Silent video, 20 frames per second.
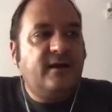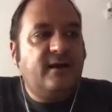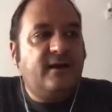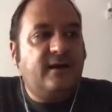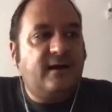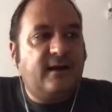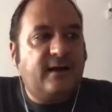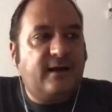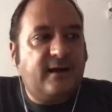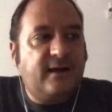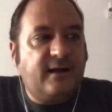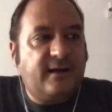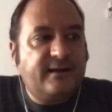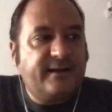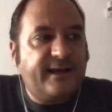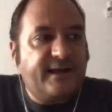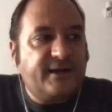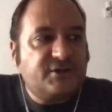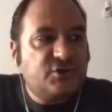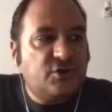
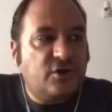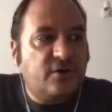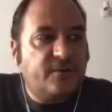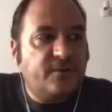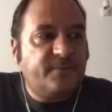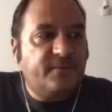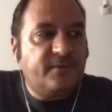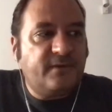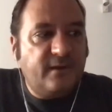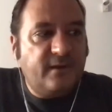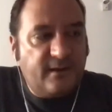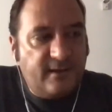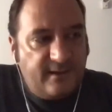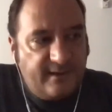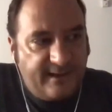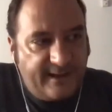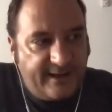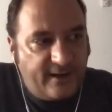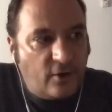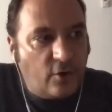their job
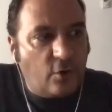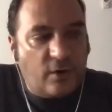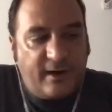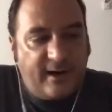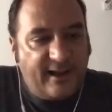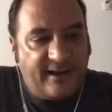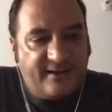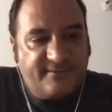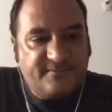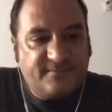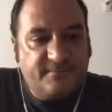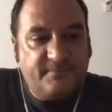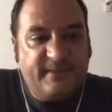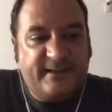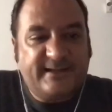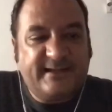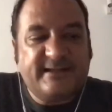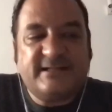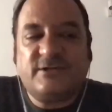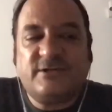their whole life.
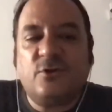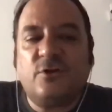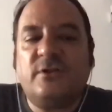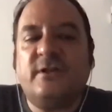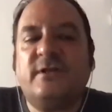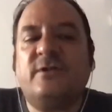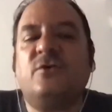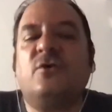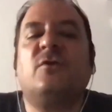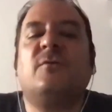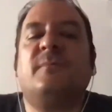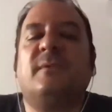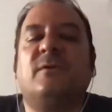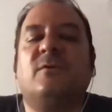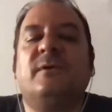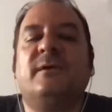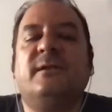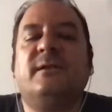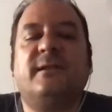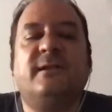But this is not the
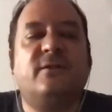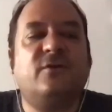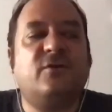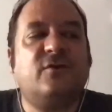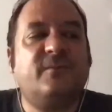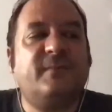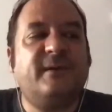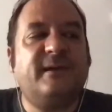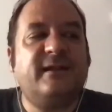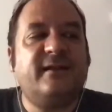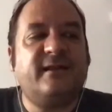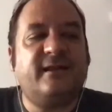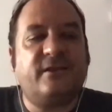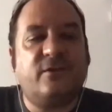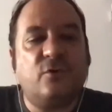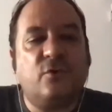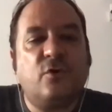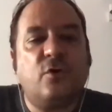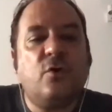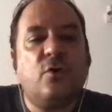normal one. The normal is that
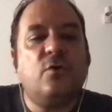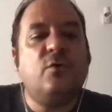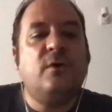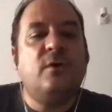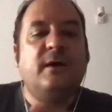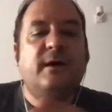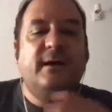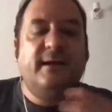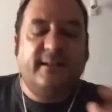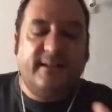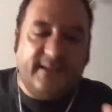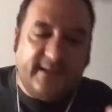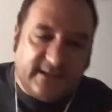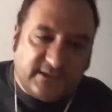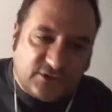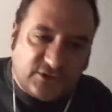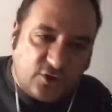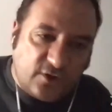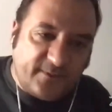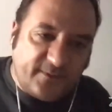you go
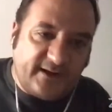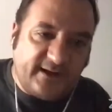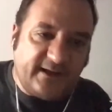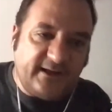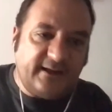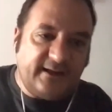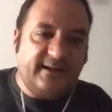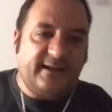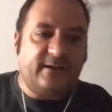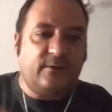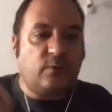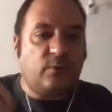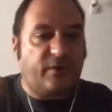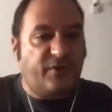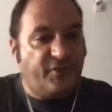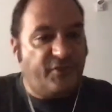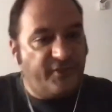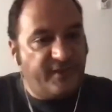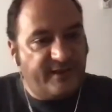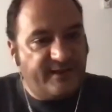discovering then
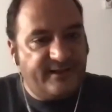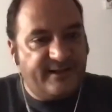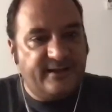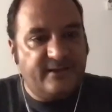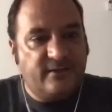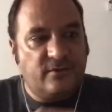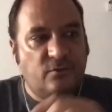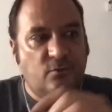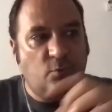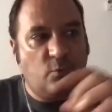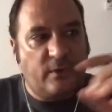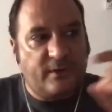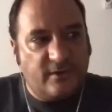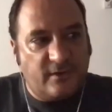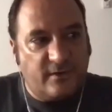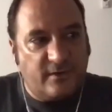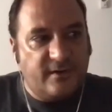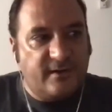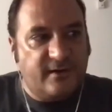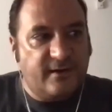one thing, then one
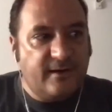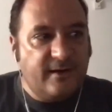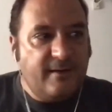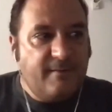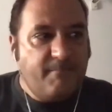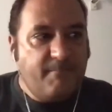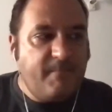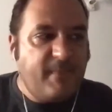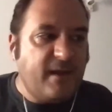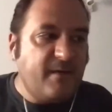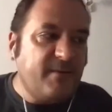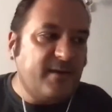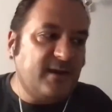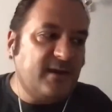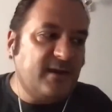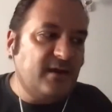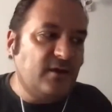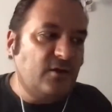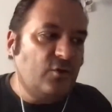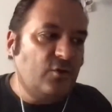other.
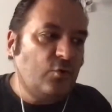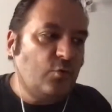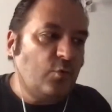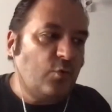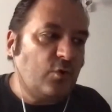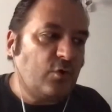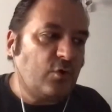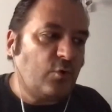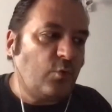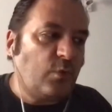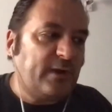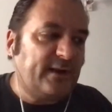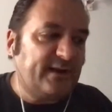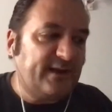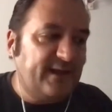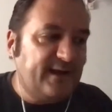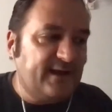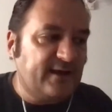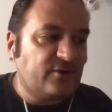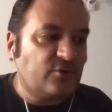Maybe you work 1
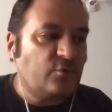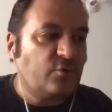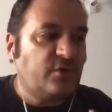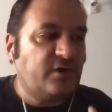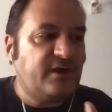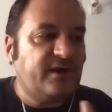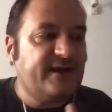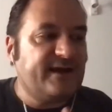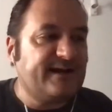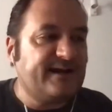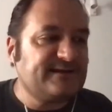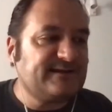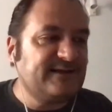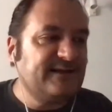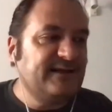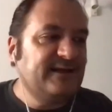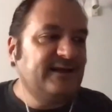year, 2 years,